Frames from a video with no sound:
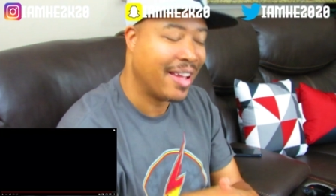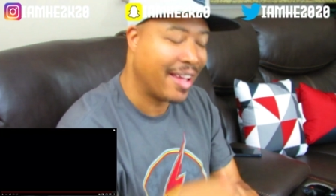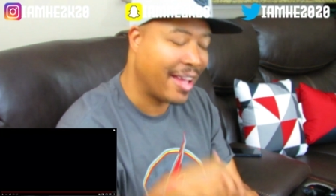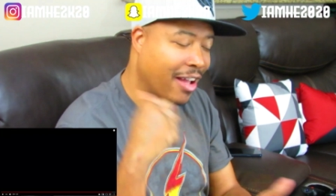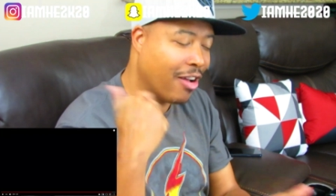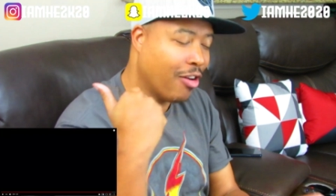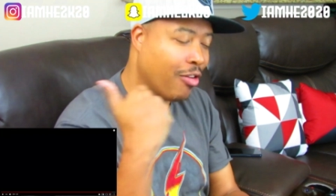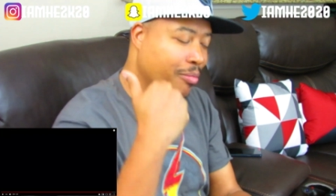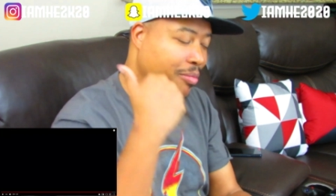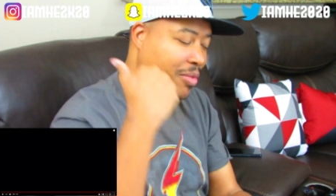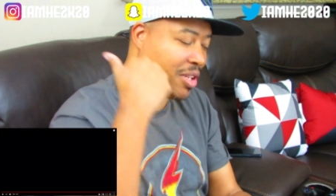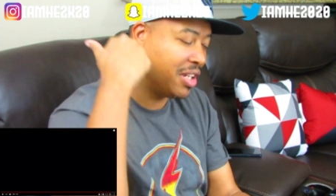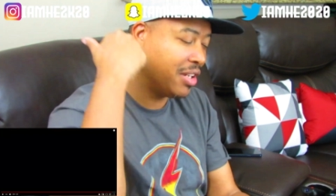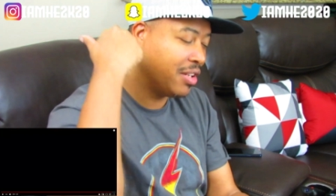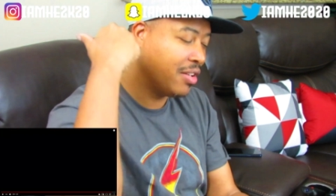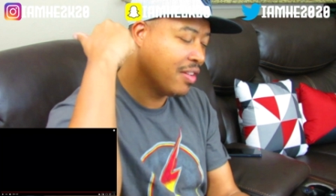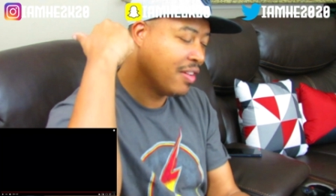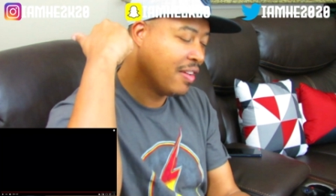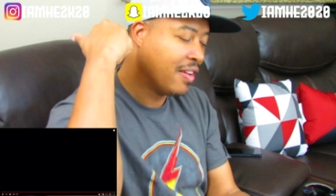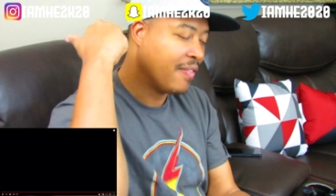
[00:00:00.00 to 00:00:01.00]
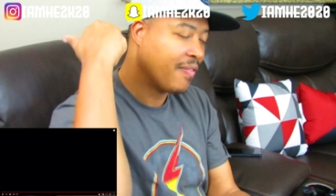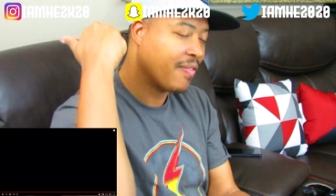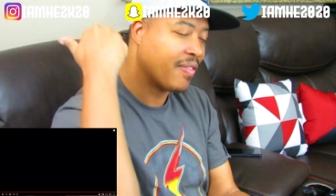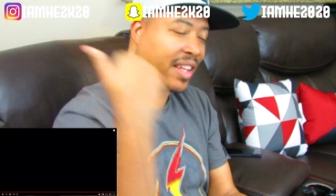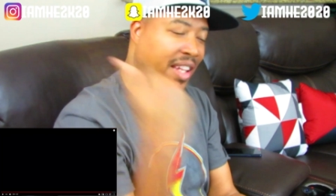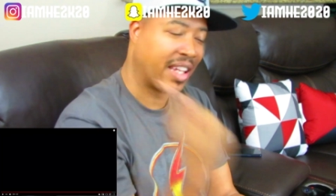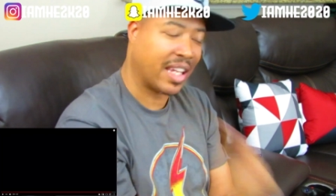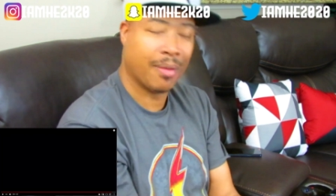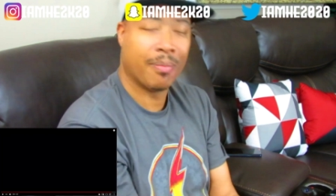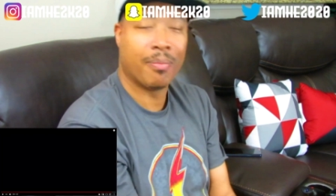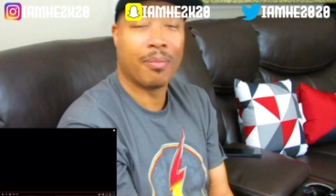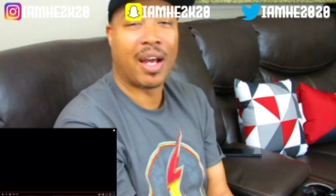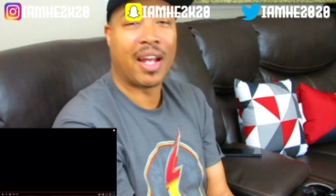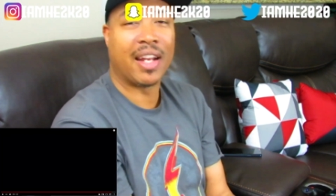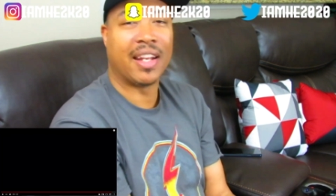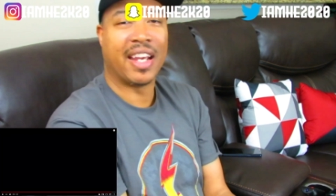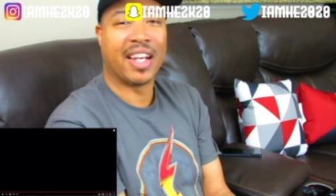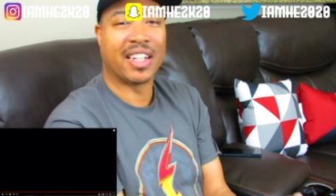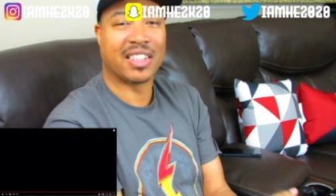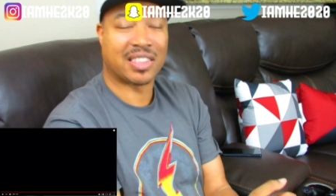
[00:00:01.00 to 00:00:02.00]
Help me get my
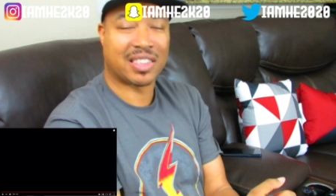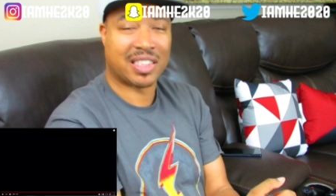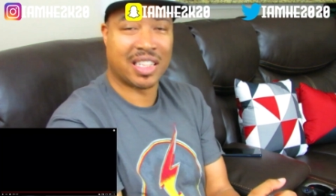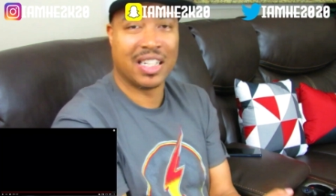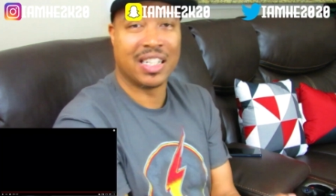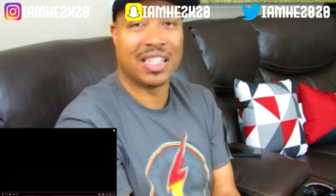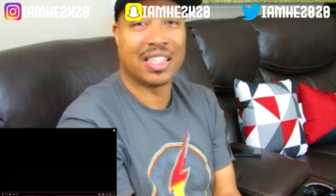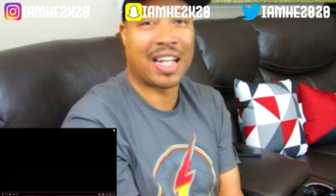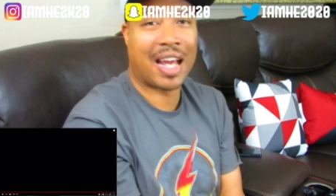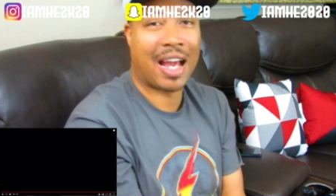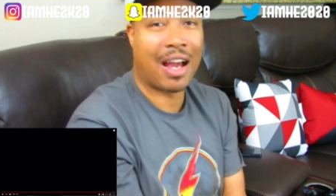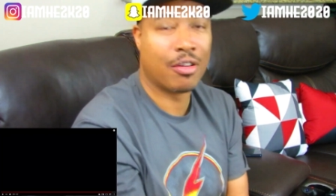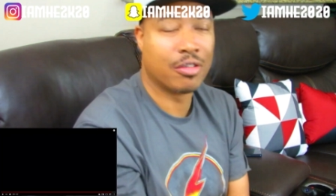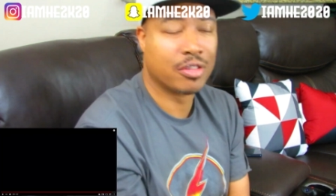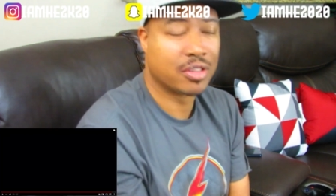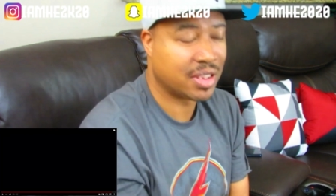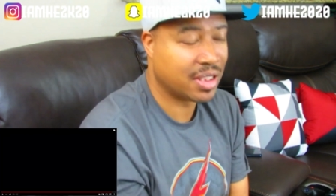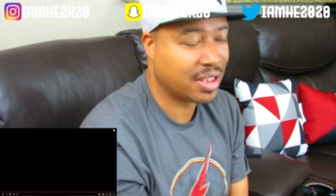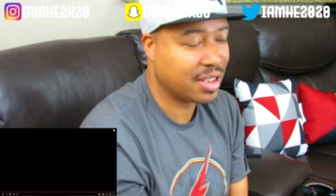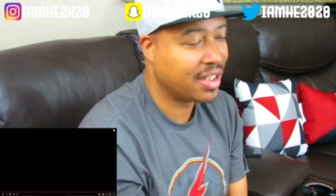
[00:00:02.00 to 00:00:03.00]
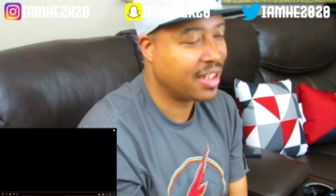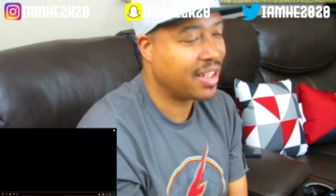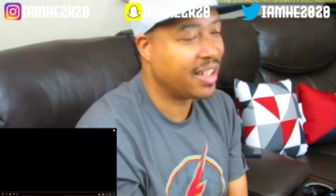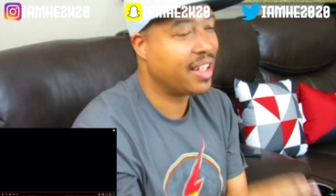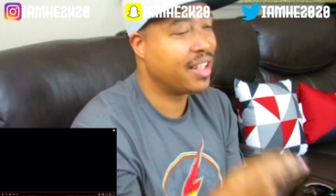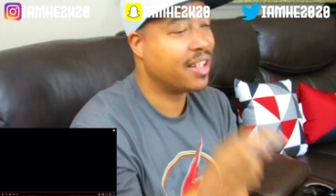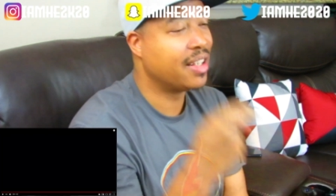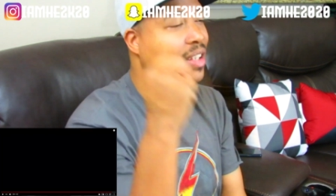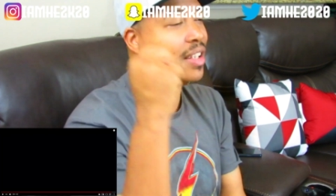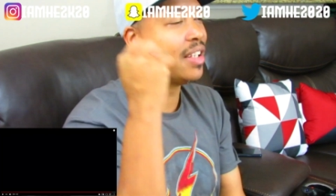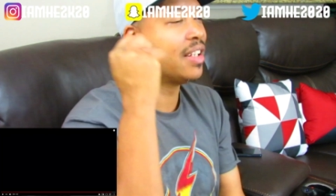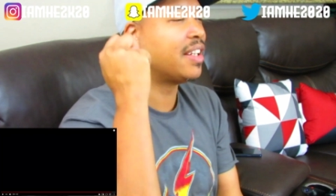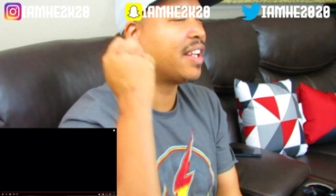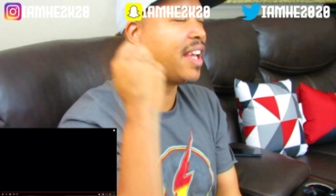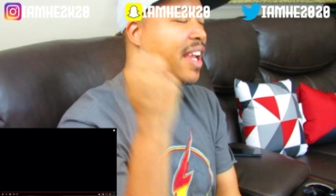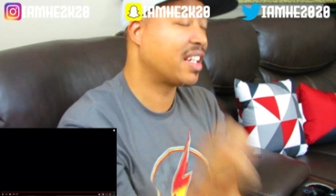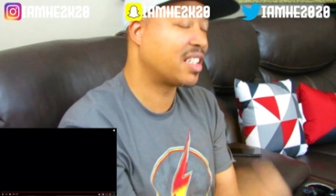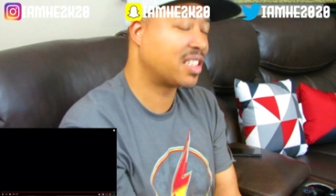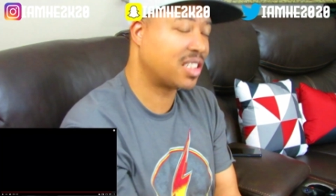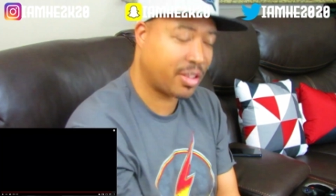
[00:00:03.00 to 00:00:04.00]
next ten thousand in the
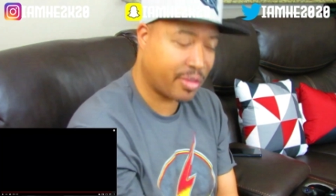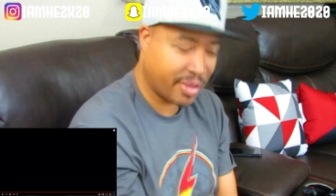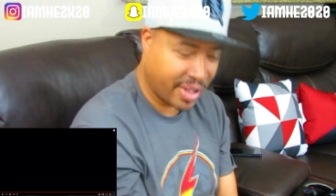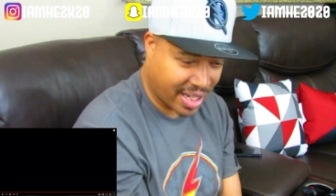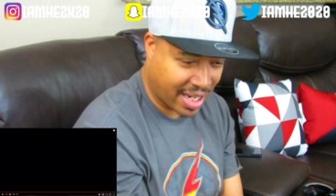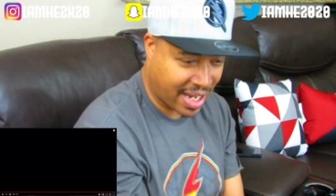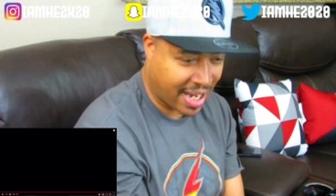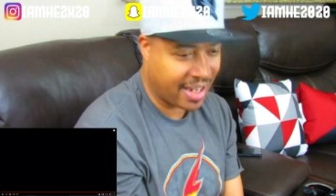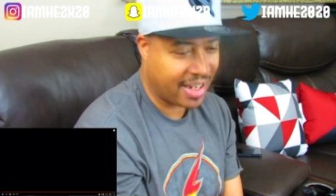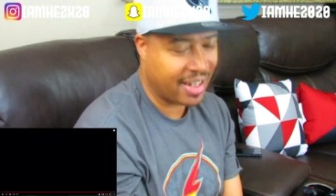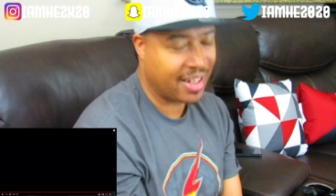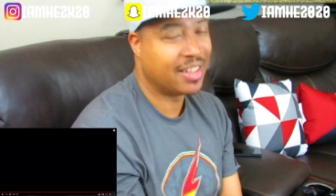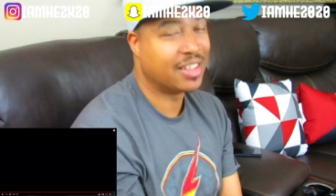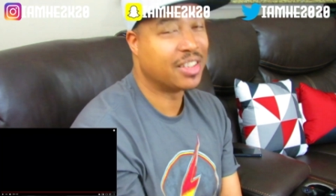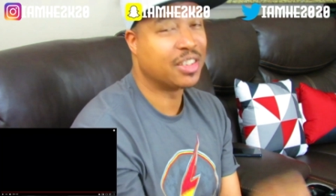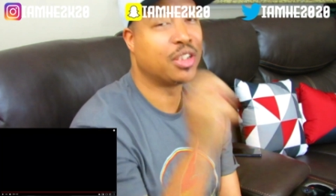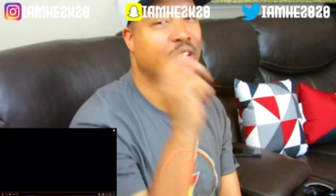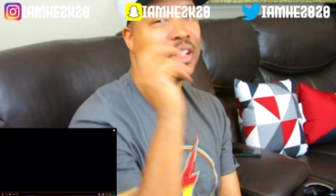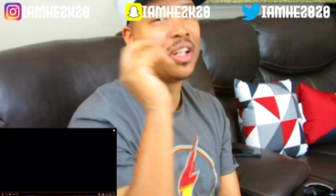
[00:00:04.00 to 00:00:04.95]
next three days.